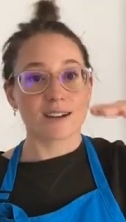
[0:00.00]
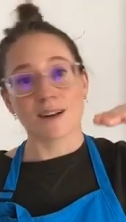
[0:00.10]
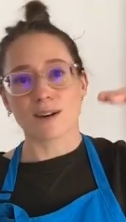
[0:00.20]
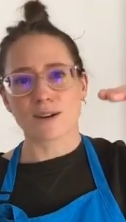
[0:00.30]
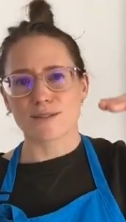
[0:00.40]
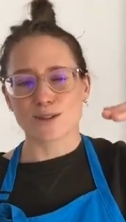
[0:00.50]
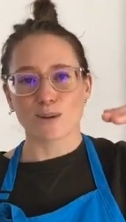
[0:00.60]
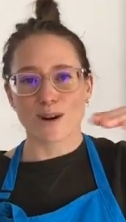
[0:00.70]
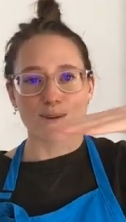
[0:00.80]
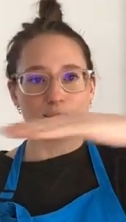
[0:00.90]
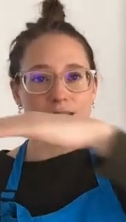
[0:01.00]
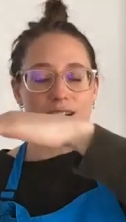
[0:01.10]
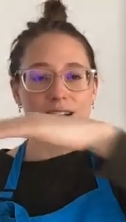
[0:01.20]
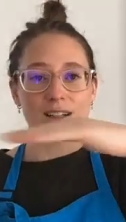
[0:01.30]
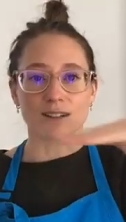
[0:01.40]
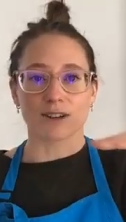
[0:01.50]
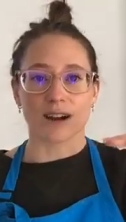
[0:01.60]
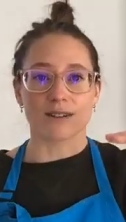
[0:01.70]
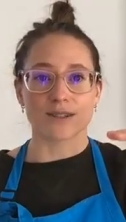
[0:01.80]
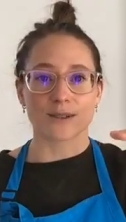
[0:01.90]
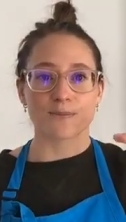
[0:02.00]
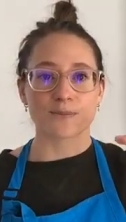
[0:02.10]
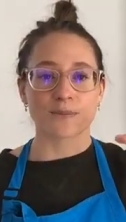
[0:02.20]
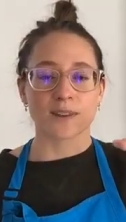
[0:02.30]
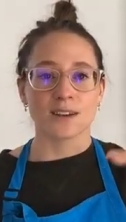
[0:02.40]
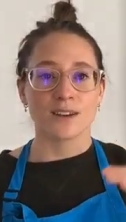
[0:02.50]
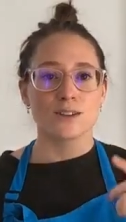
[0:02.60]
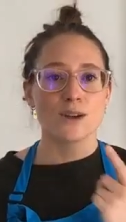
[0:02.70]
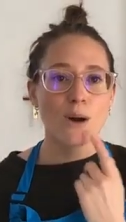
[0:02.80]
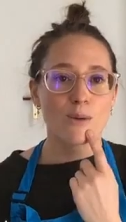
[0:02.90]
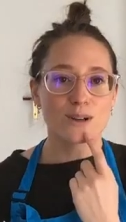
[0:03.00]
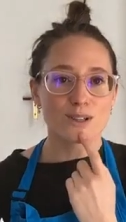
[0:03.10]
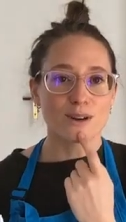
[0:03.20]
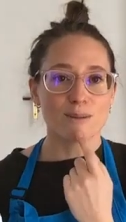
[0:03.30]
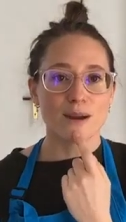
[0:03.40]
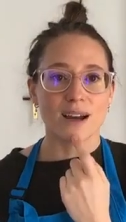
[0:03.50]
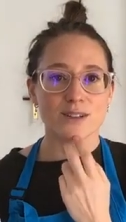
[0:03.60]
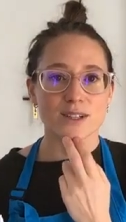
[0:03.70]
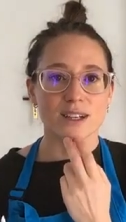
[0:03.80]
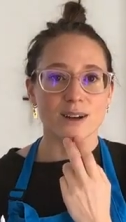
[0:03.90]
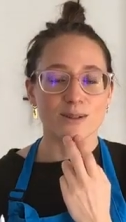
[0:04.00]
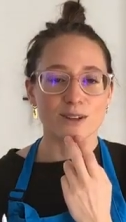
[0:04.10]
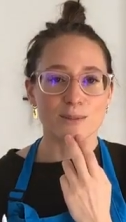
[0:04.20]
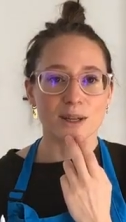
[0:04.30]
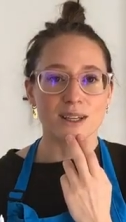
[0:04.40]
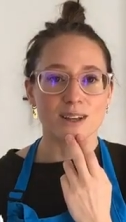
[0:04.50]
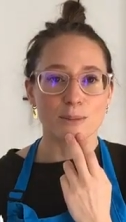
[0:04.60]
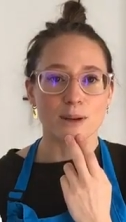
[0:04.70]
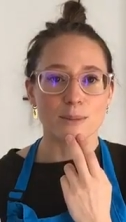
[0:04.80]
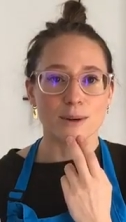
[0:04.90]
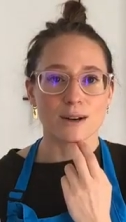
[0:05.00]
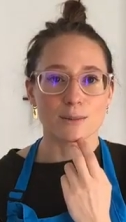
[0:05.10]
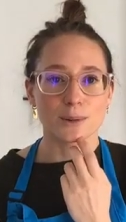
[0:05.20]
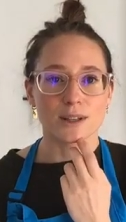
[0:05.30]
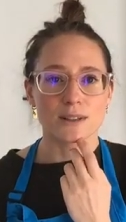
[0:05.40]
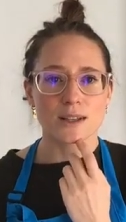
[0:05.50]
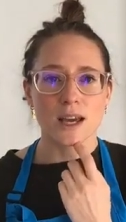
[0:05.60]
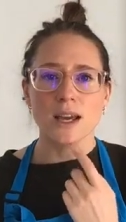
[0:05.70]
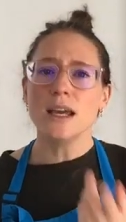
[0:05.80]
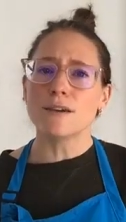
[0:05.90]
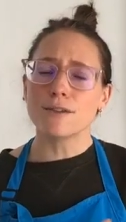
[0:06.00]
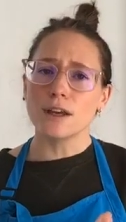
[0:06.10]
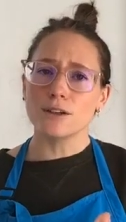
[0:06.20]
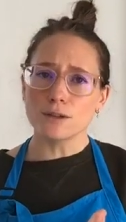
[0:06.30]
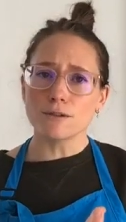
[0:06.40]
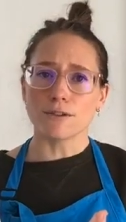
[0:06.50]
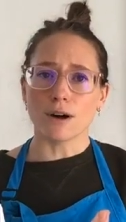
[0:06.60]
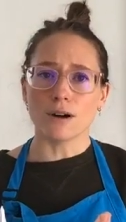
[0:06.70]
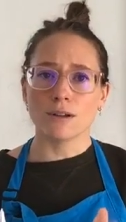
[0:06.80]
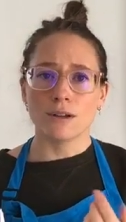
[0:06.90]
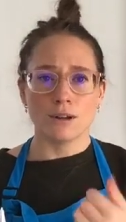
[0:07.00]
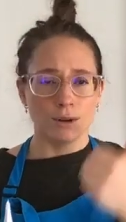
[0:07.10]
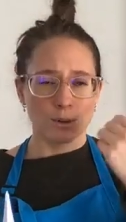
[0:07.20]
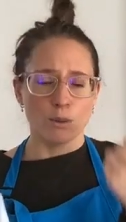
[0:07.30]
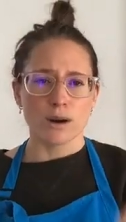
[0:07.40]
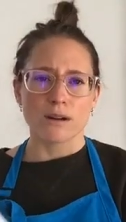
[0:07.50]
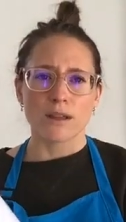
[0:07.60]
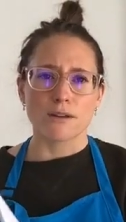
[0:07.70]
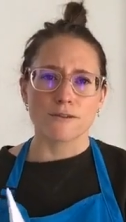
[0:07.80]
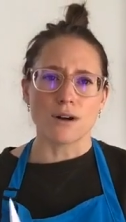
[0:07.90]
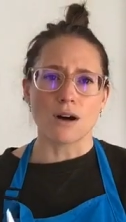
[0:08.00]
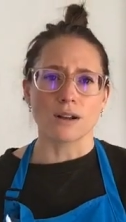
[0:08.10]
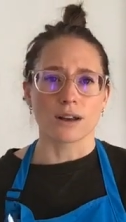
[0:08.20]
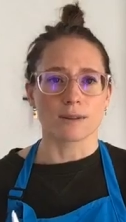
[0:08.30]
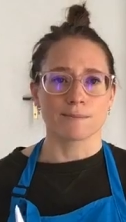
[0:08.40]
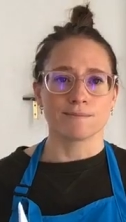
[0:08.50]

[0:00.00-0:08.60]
I don't have to worry about it hitting the ground. So I want you to imagine today when you're making your paper airplanes. If they do fall, where are they falling?